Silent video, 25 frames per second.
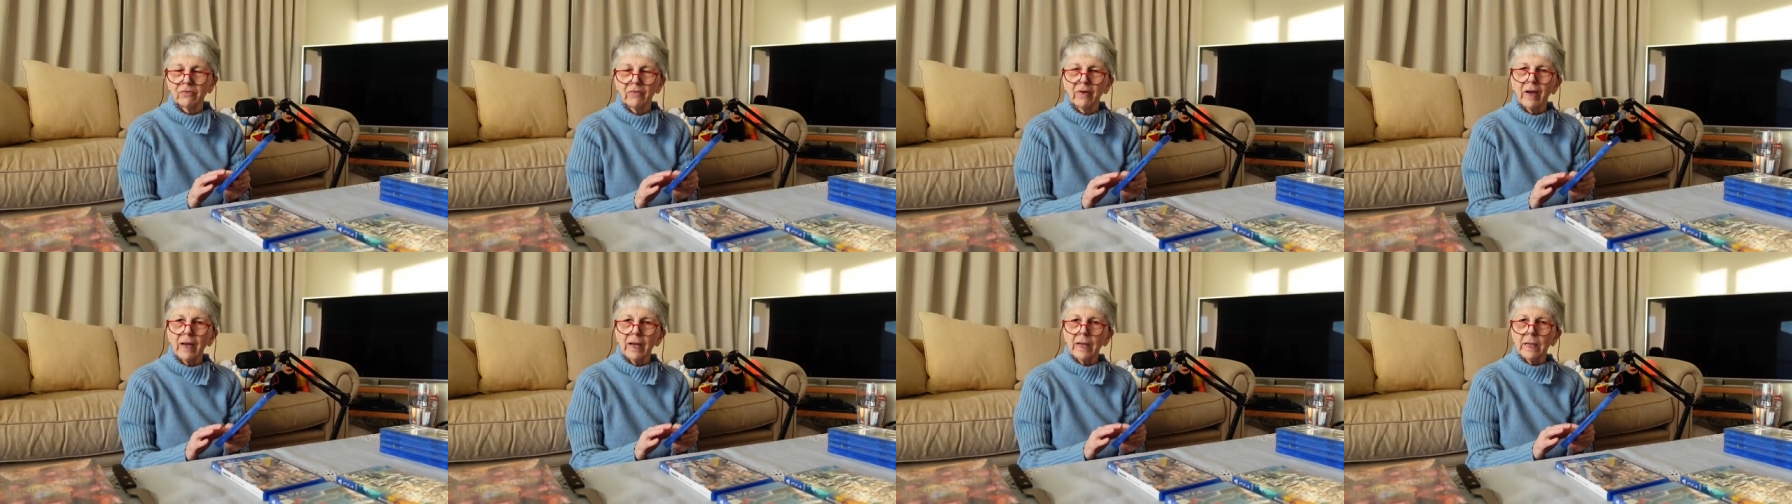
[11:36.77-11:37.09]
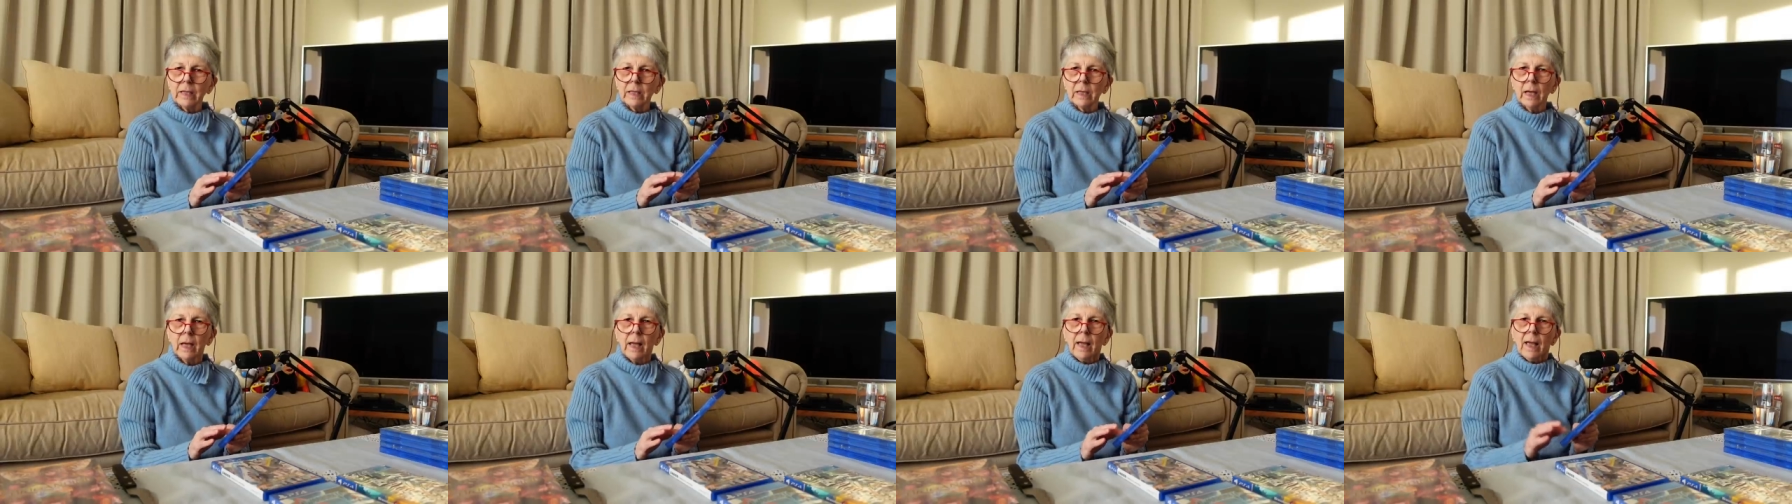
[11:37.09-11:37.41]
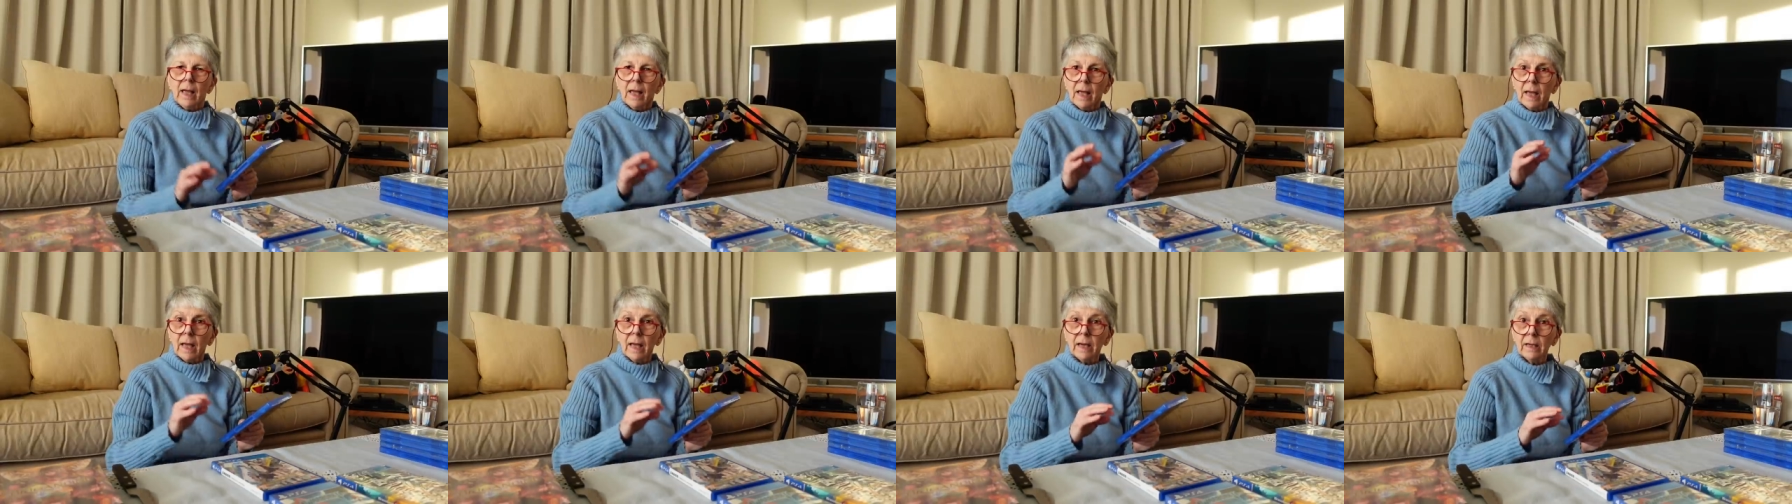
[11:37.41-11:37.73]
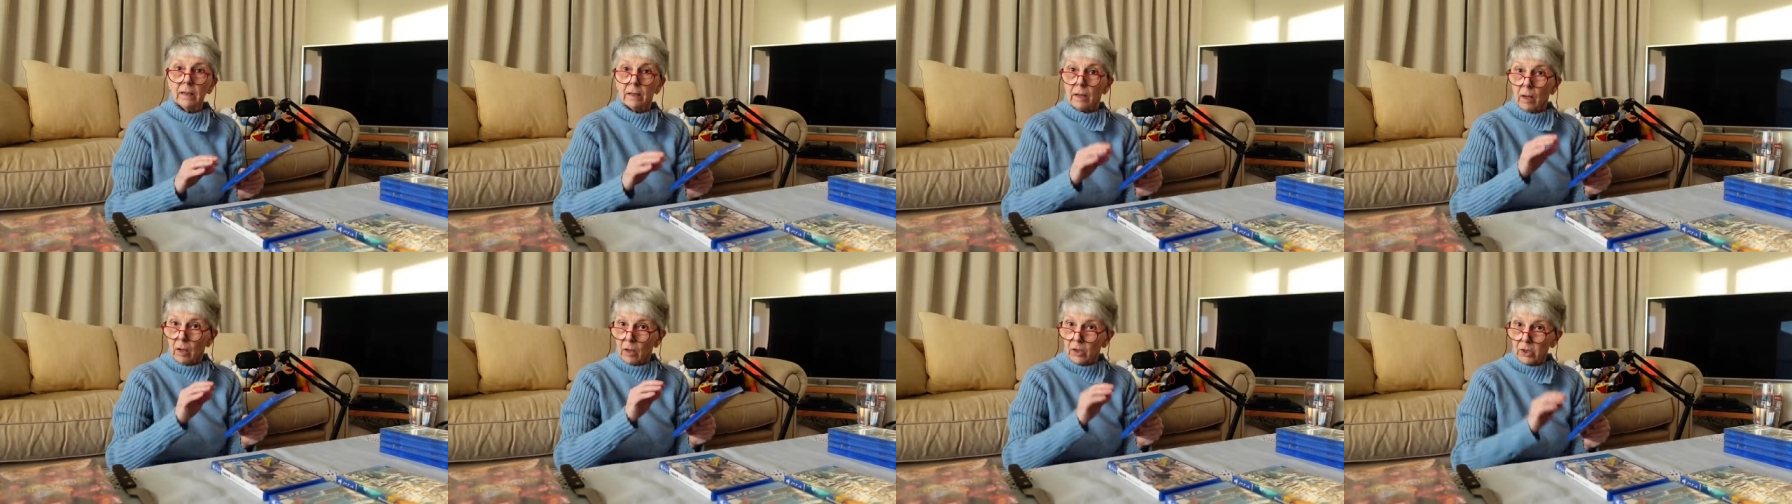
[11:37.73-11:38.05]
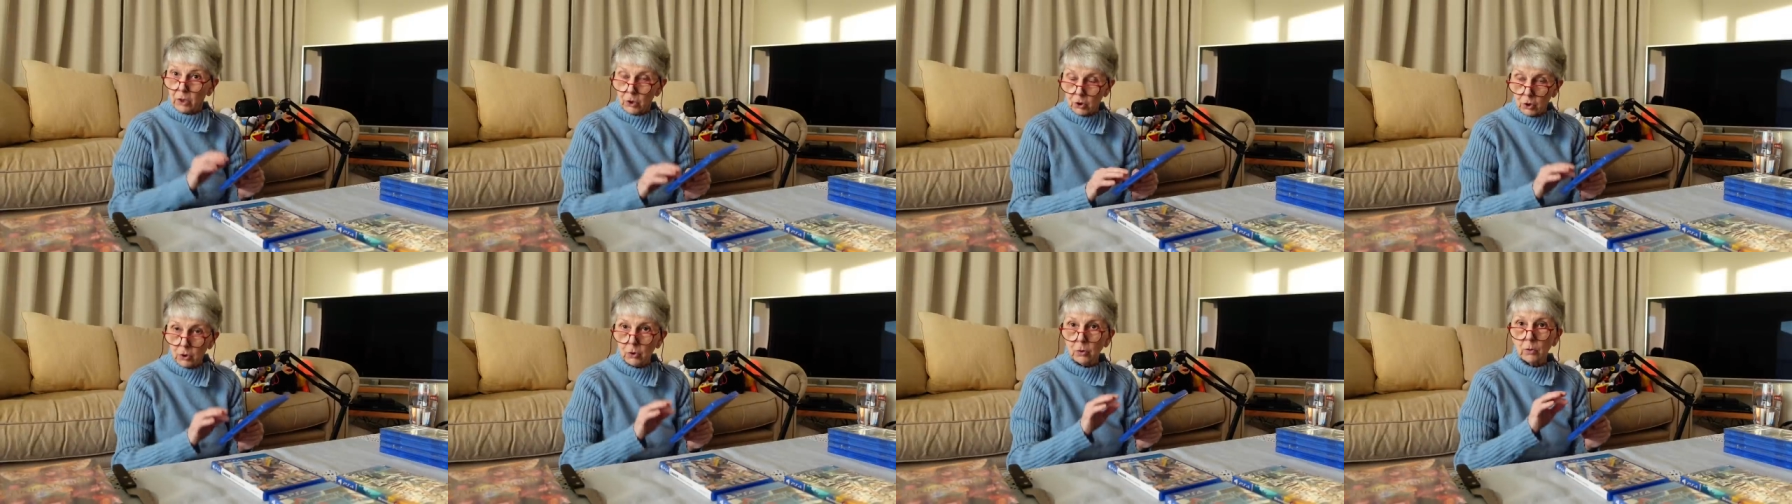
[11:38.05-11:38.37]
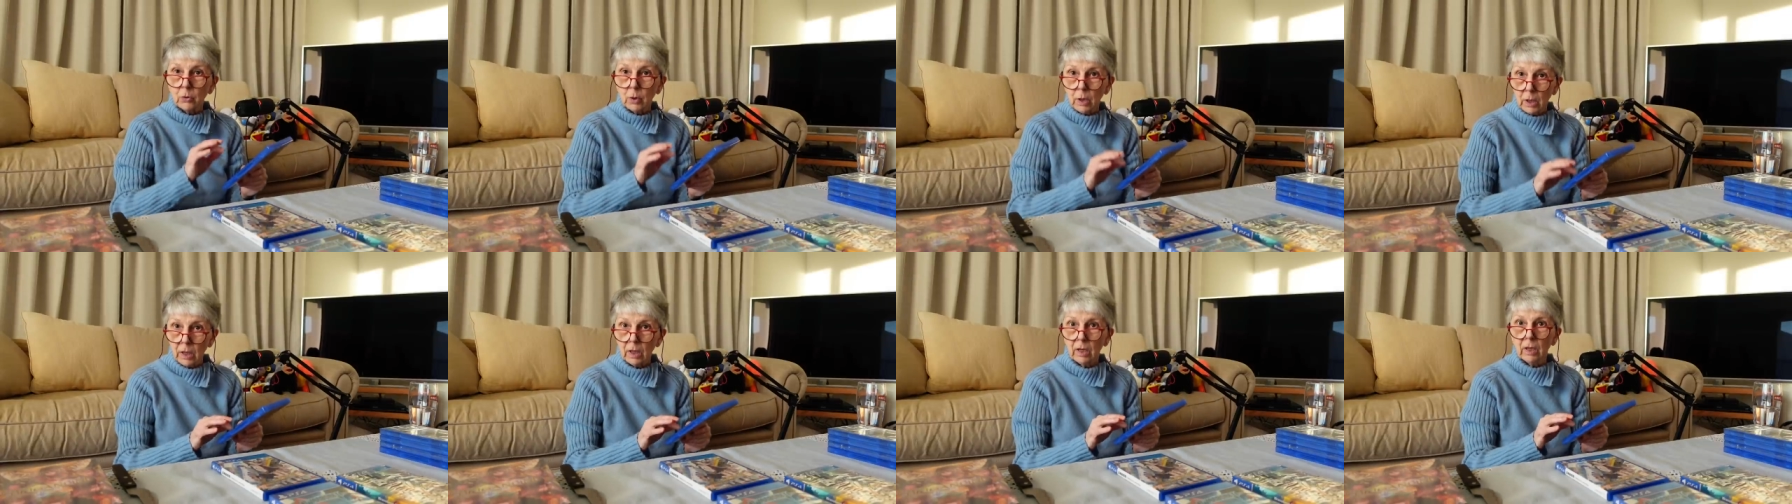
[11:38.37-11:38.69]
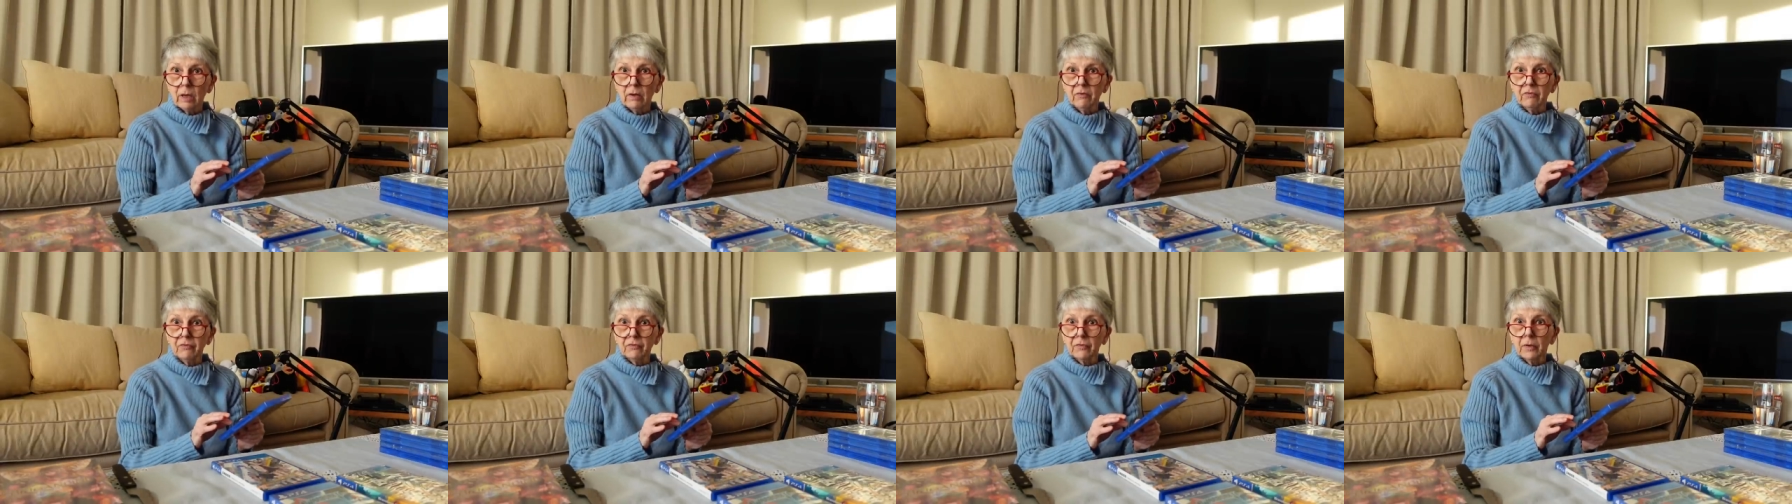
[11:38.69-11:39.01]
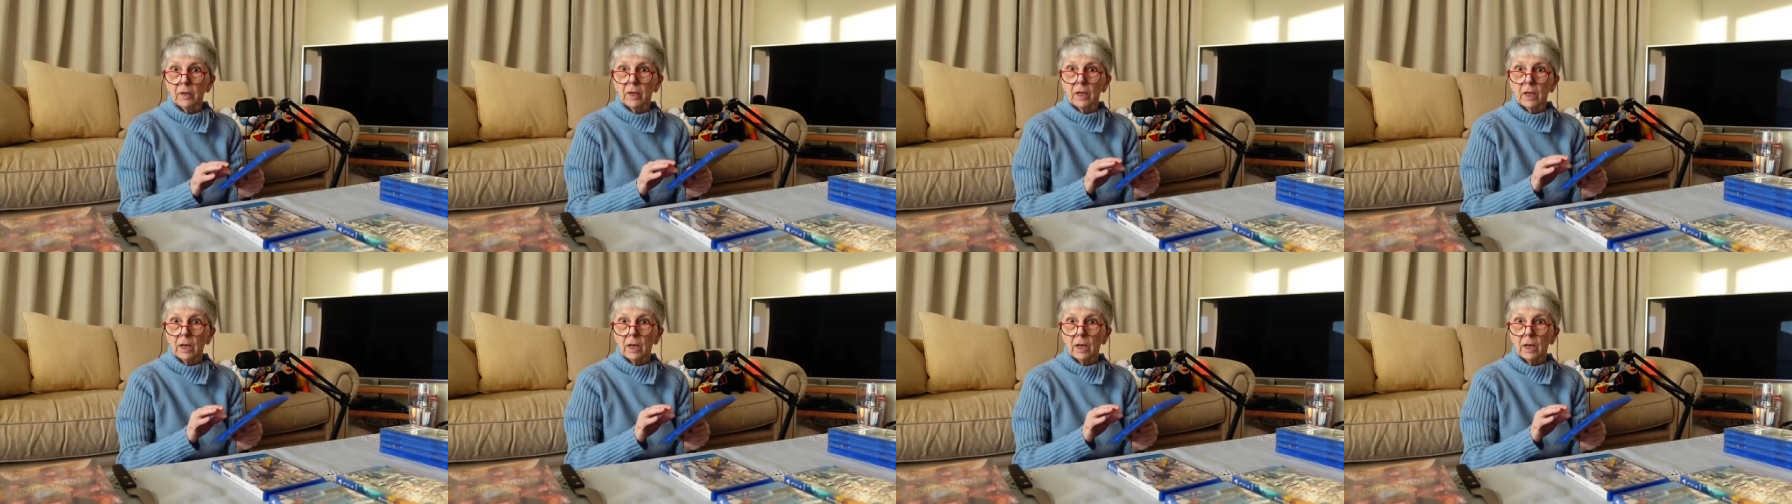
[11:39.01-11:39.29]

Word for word: vein, and I do have